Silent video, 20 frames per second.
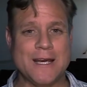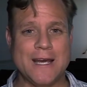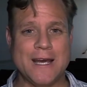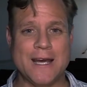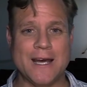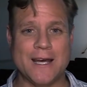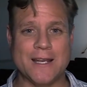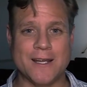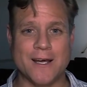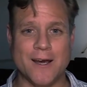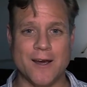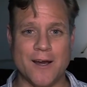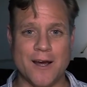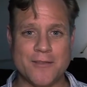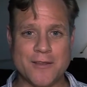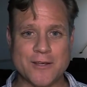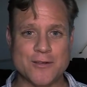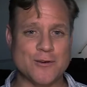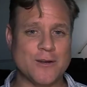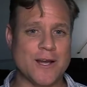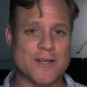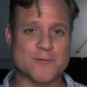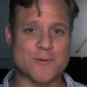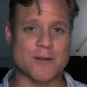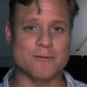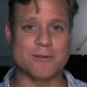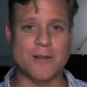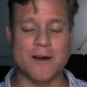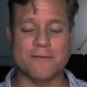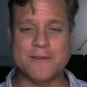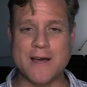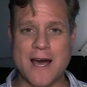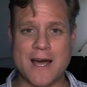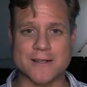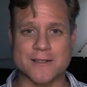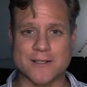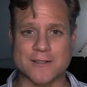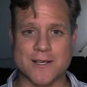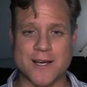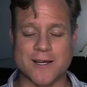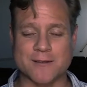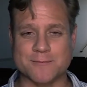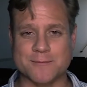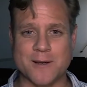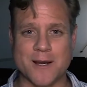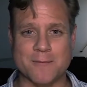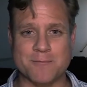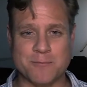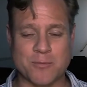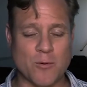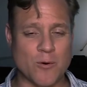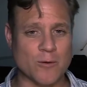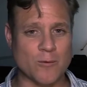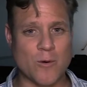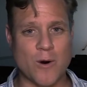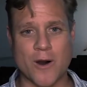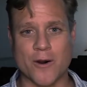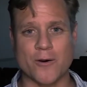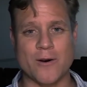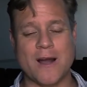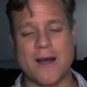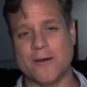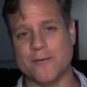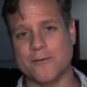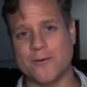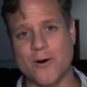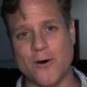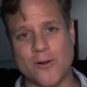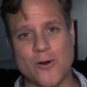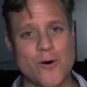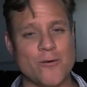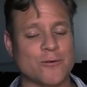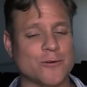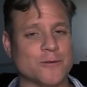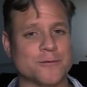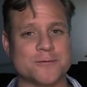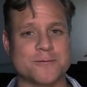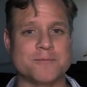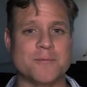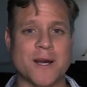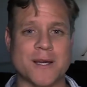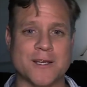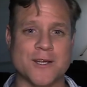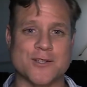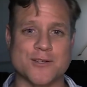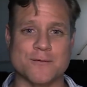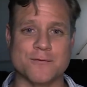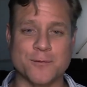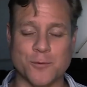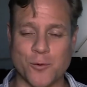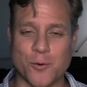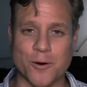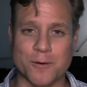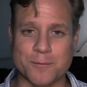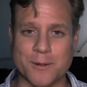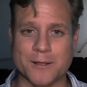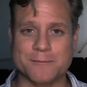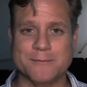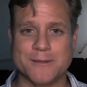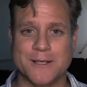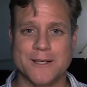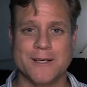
And I think you guys would have loved that because I poured water out all over my kitchen floor, but